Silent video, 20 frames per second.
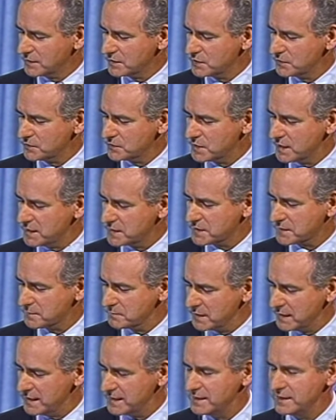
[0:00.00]
to teach
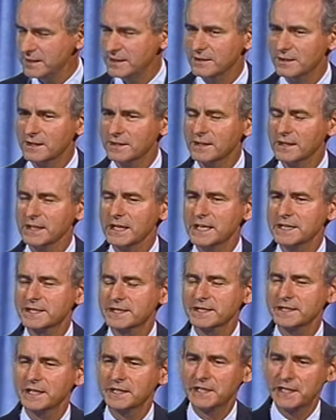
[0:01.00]
me the
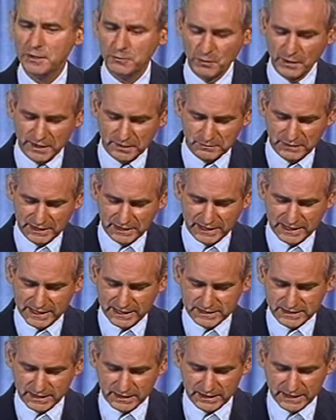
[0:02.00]
lesson that he wanted me to
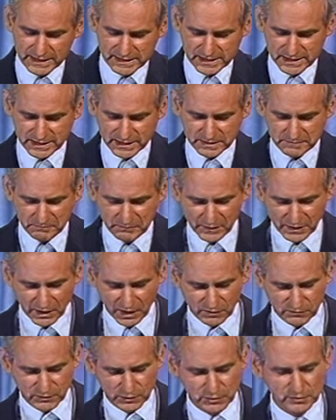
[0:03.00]
get, the lesson
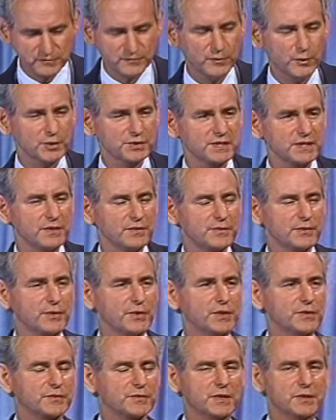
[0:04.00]
of Luke 14
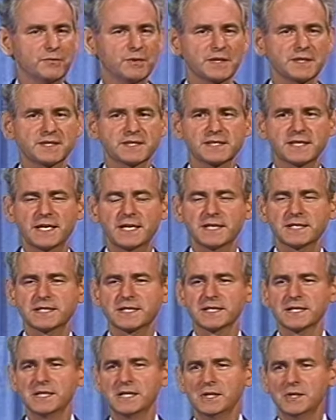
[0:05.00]
33, where it
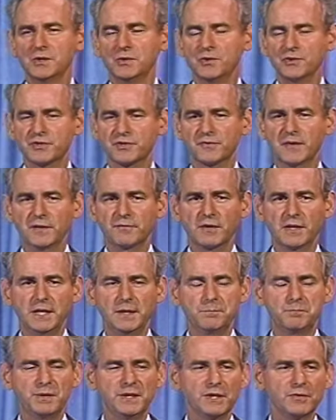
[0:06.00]
says, Whosoever
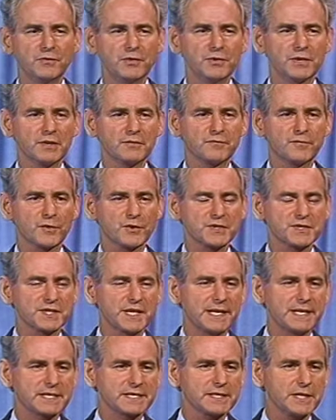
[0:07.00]
he be of you that
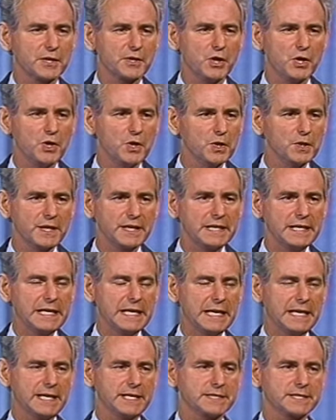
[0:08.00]
forsakes not all that he
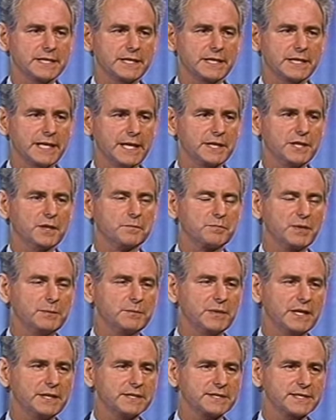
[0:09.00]
has, he cannot be
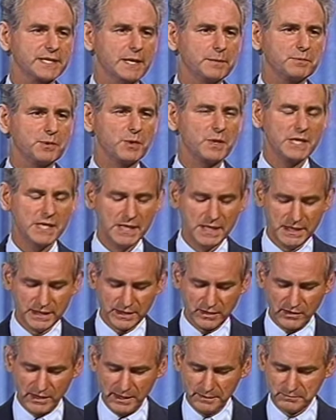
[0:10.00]
my disciple.
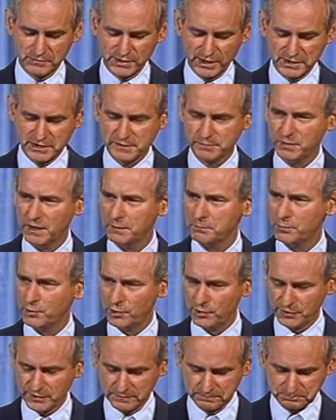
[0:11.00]
Now, I'm Dutch by
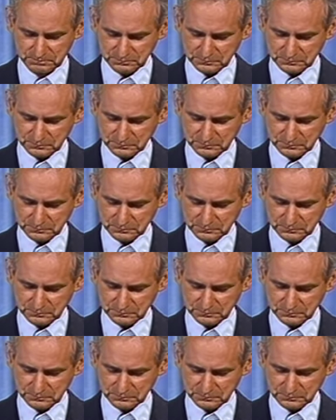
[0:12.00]
birth.